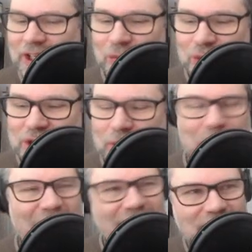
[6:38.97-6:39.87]
he was the
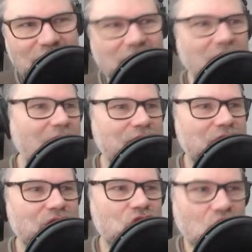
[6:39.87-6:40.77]
pet of
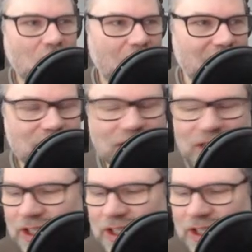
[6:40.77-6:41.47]
this giant,